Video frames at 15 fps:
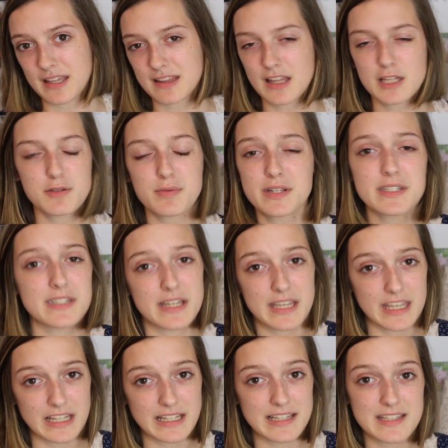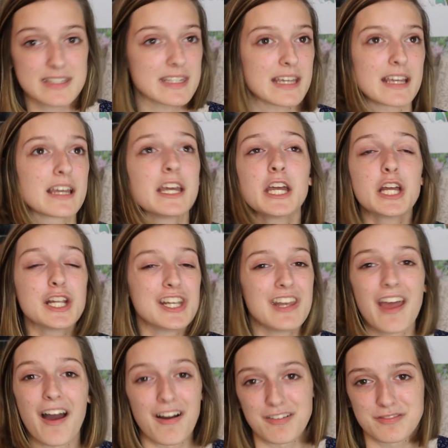Like, that's ridiculous. Like,
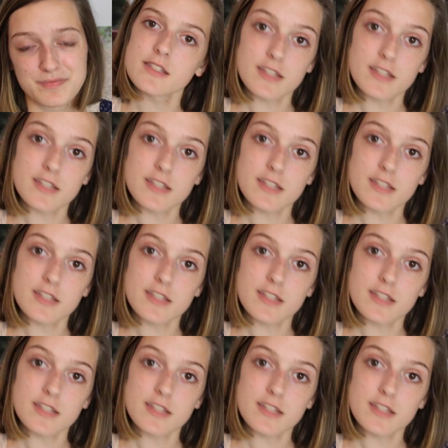no.